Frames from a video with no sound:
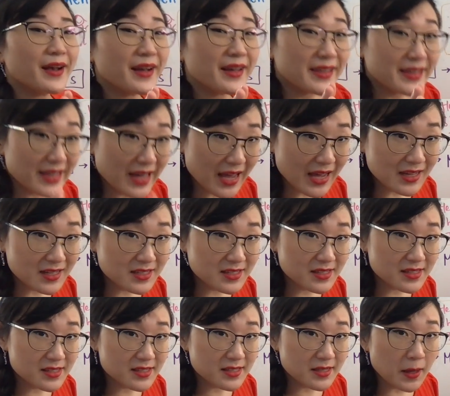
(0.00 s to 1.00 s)

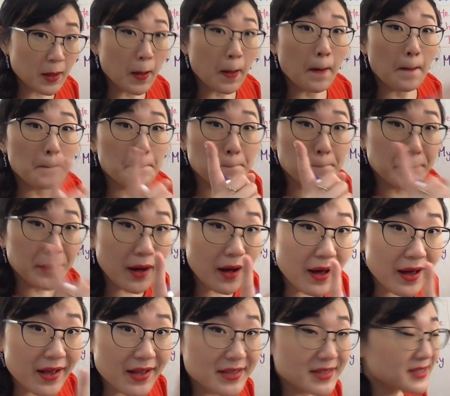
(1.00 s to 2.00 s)
Yes,
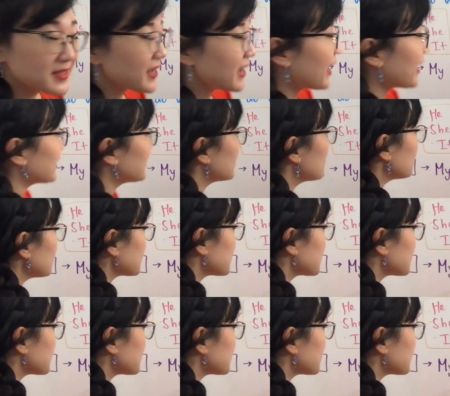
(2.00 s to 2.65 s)
but I know